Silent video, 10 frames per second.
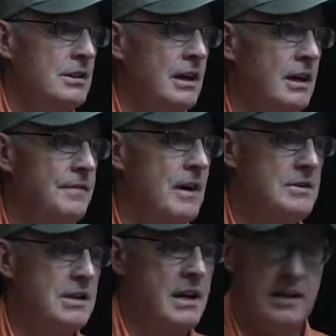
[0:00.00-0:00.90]
Okay, if I
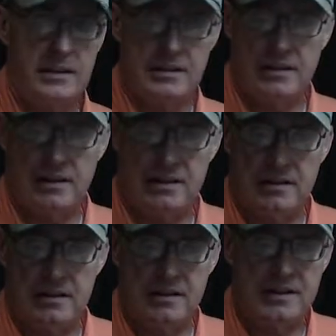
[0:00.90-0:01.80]
was tying this
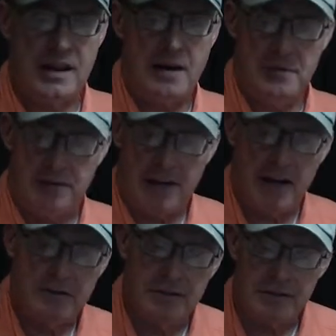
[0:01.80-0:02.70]
salmon
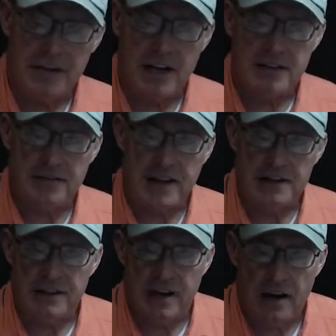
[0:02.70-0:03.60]
fly true to size, I've
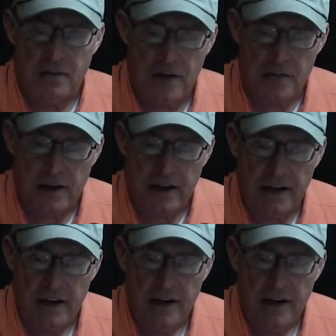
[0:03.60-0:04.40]
actually got one of my